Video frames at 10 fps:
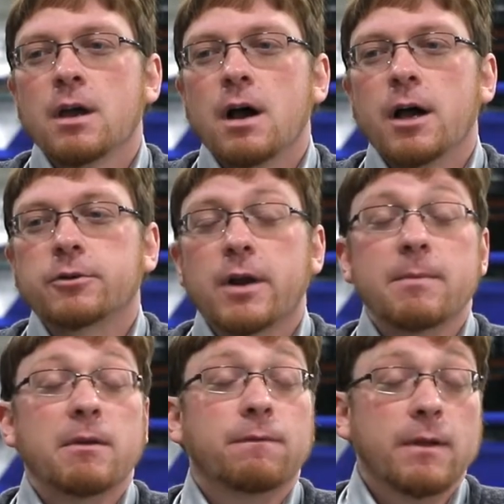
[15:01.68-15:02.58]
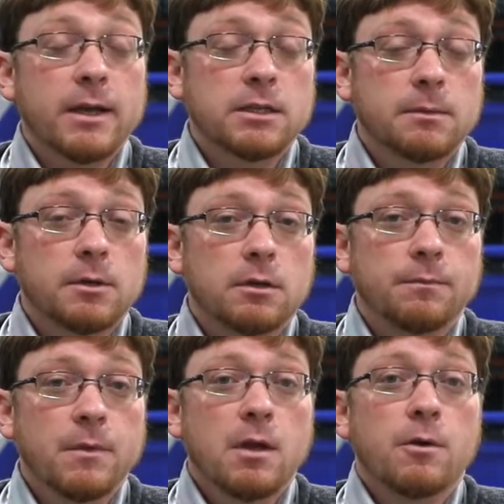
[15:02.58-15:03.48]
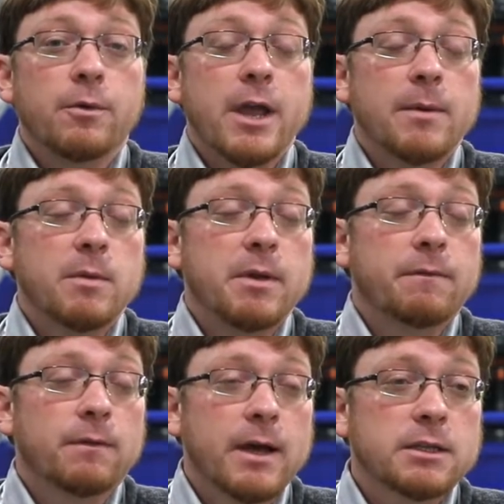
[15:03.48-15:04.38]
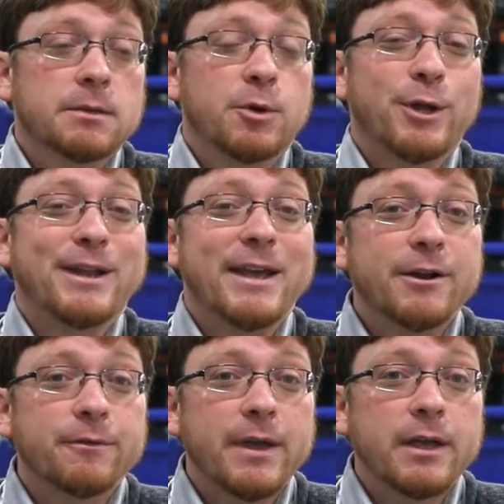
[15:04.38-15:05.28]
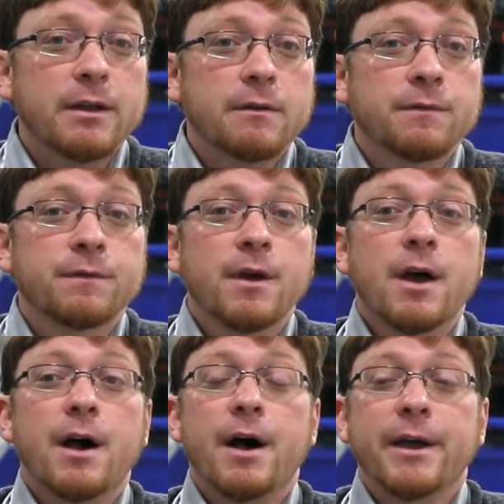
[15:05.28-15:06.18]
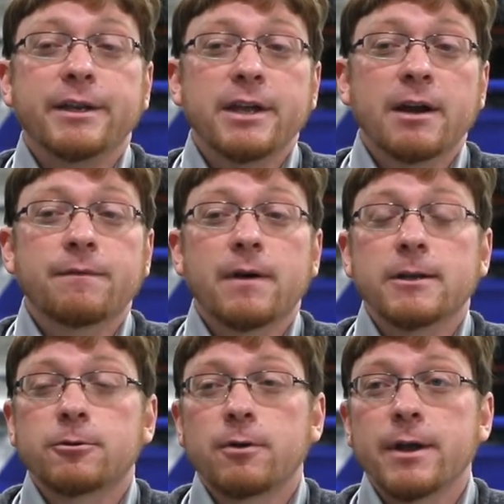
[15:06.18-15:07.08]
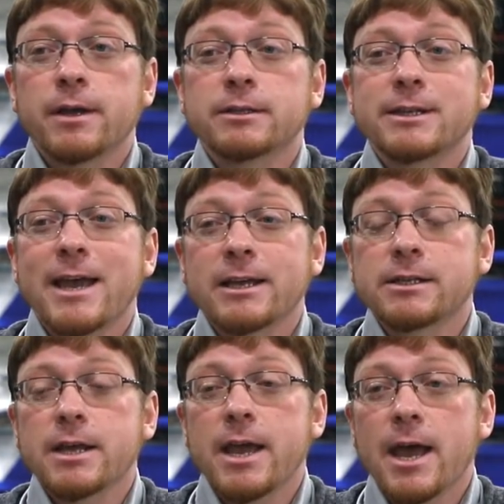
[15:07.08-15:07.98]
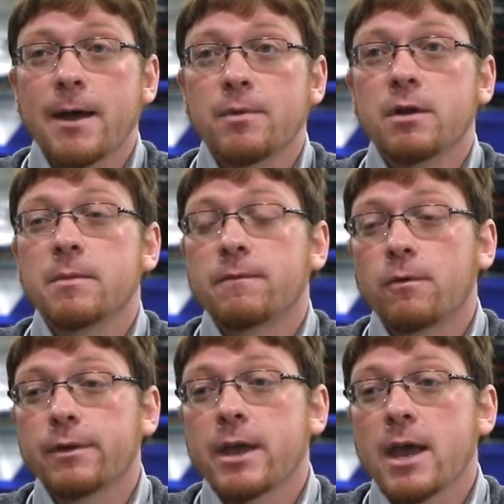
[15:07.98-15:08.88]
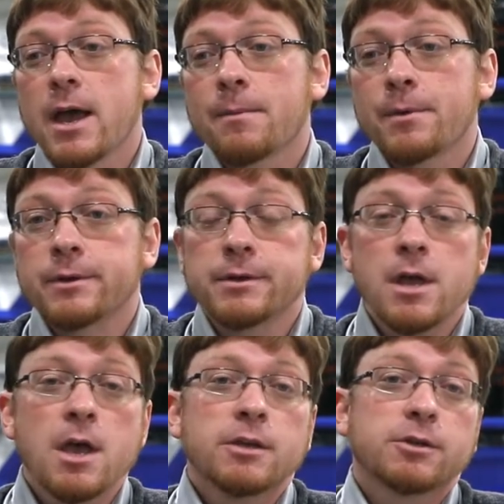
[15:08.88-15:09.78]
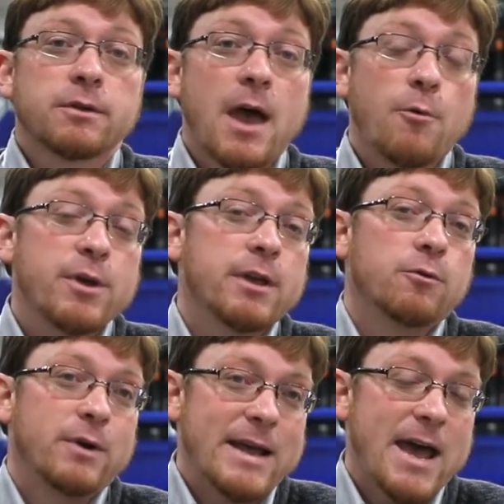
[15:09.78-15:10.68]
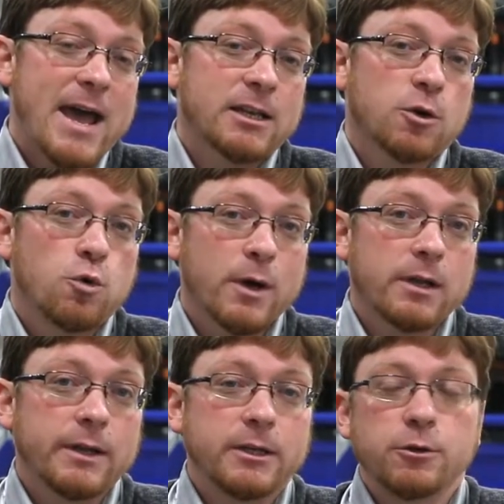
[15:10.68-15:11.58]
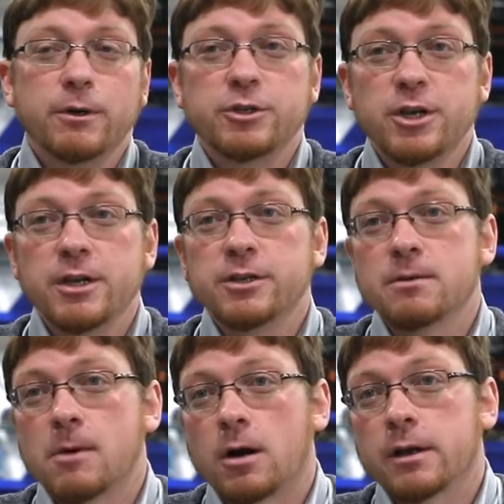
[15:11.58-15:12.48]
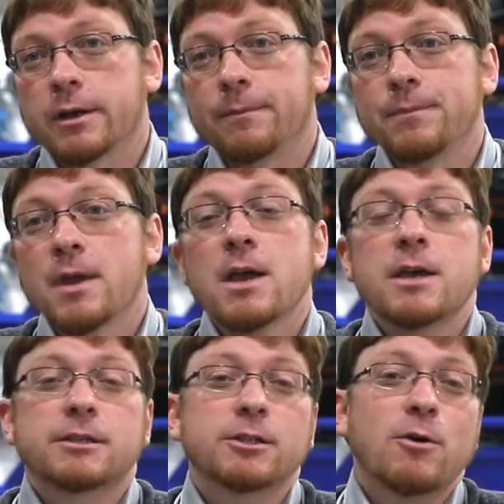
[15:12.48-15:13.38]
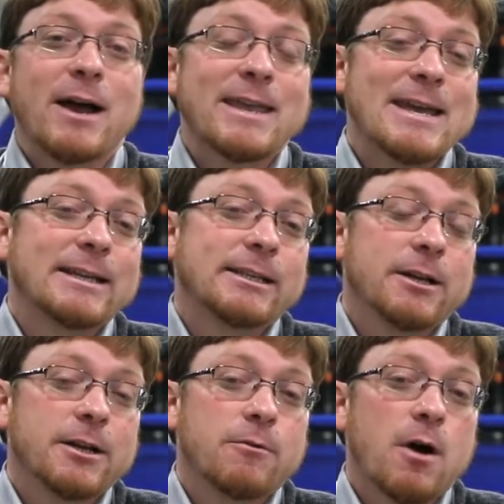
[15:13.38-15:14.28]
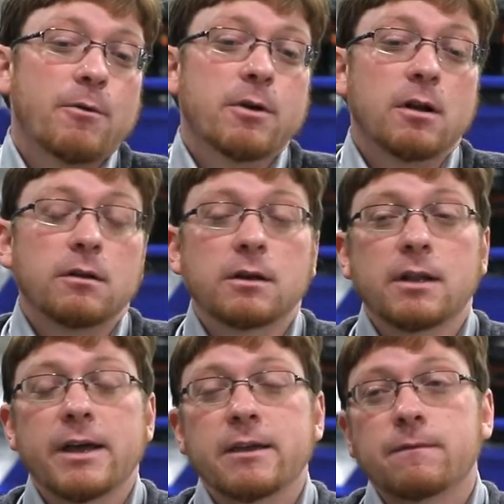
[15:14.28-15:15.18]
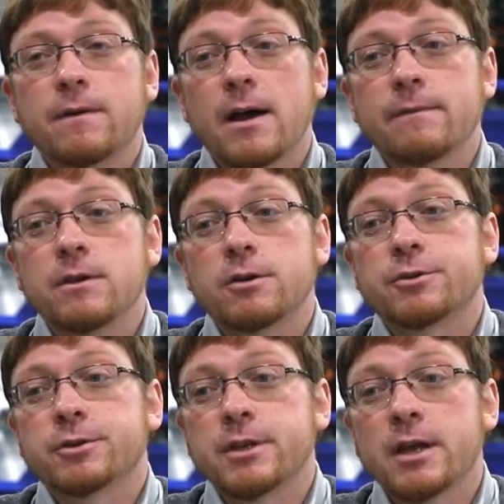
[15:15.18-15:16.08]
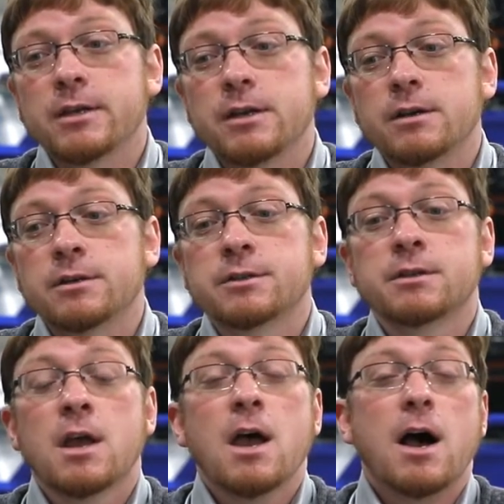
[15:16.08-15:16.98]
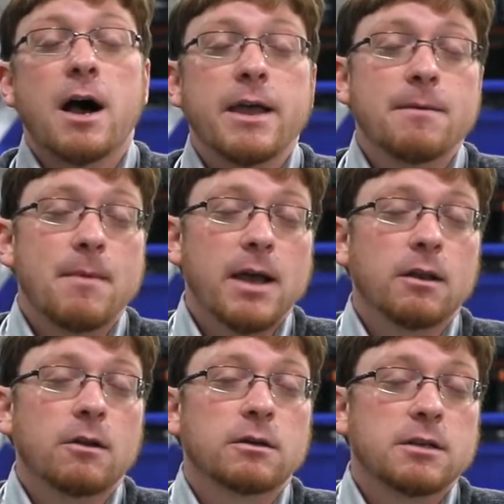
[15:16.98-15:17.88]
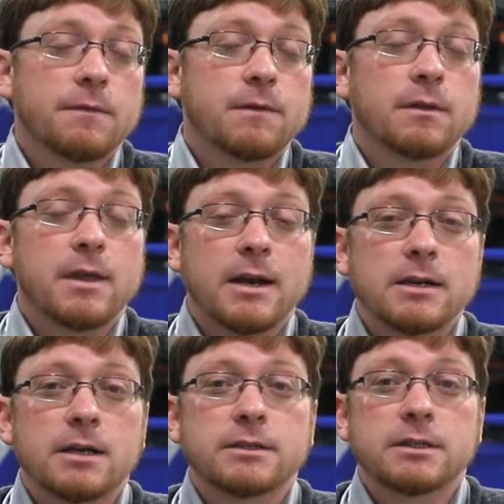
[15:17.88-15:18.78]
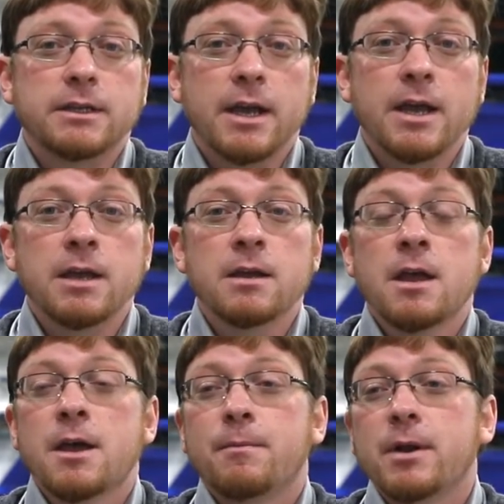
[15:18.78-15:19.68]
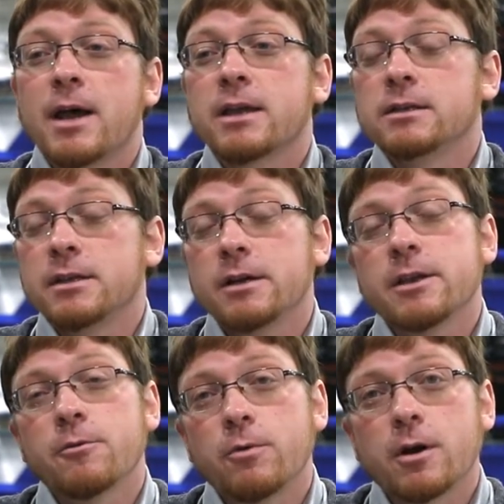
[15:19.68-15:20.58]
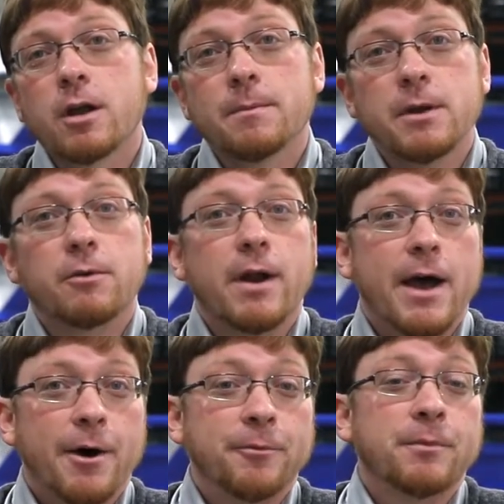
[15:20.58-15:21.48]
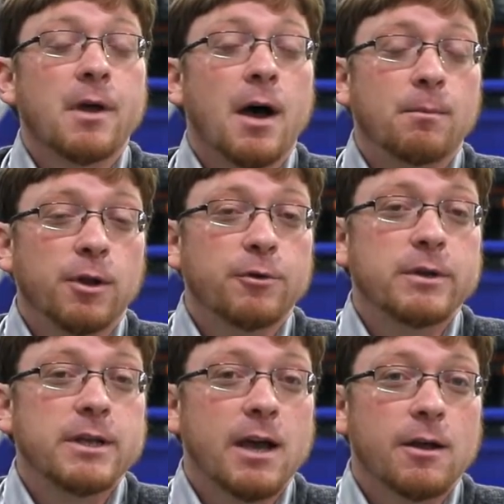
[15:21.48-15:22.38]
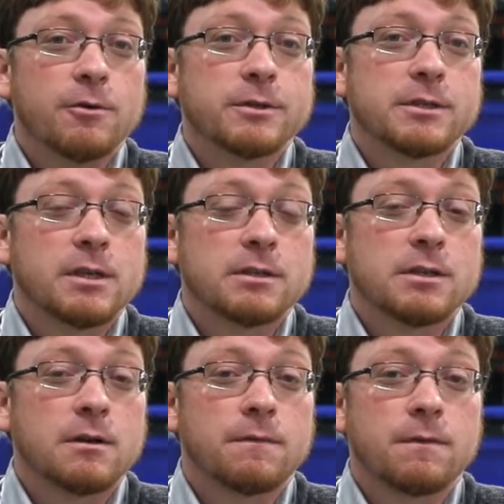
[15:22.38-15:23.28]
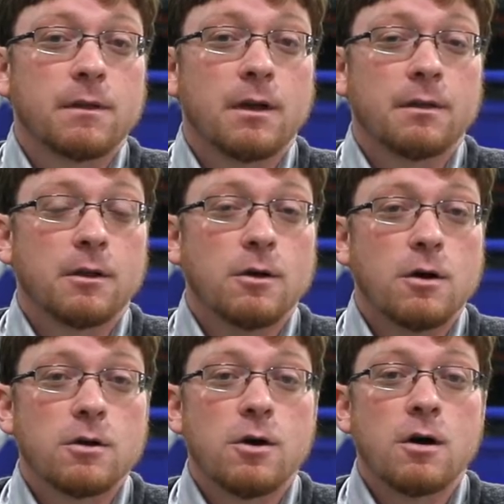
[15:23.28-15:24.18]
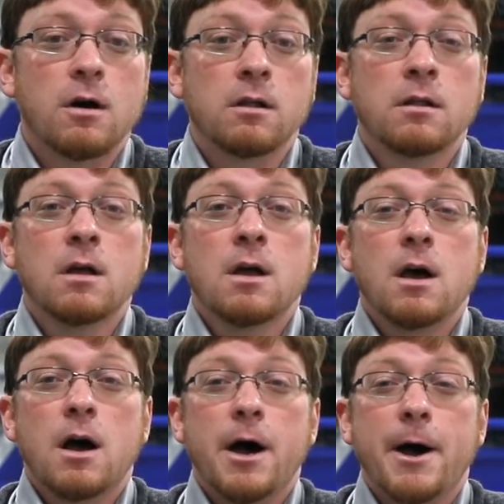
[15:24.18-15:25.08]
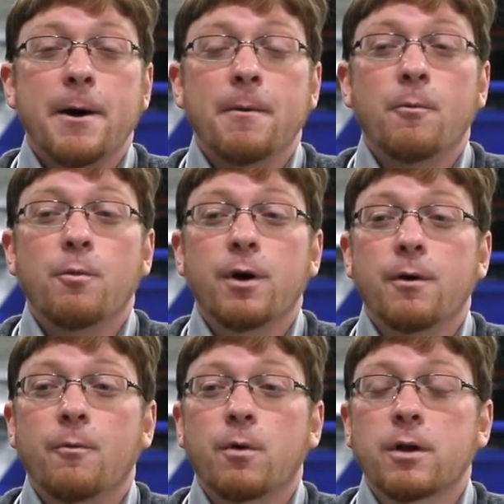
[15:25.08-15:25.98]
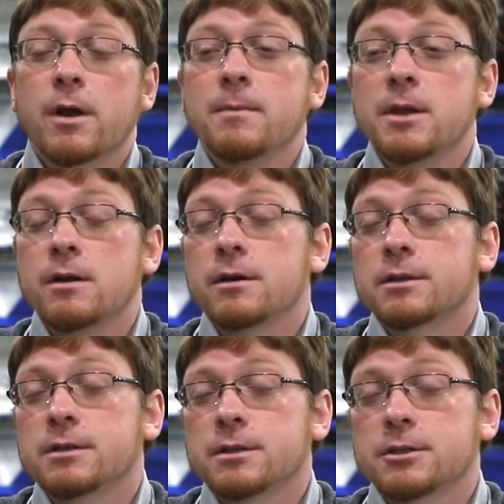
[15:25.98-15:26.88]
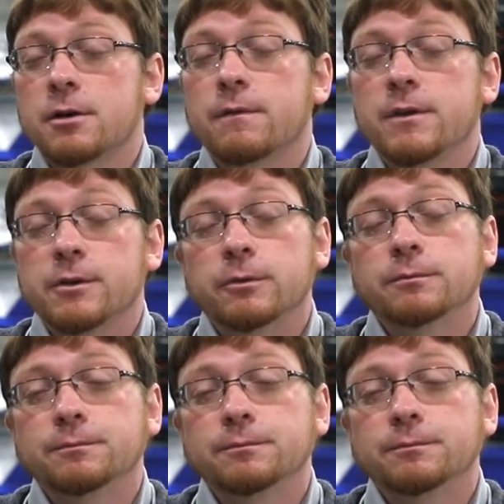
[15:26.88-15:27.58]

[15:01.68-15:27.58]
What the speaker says: try to be flexible. We aim to be flexible and innovative, identify trends as they happen and before they happen, so that we can react quickly to a changing market. So I can't tell you what we're going to look like in 5 years or 10 years. It might look different than it does today, but I can tell you we're going to be around. Blue and yellow is here for the long haul. We're going to be here to serve you.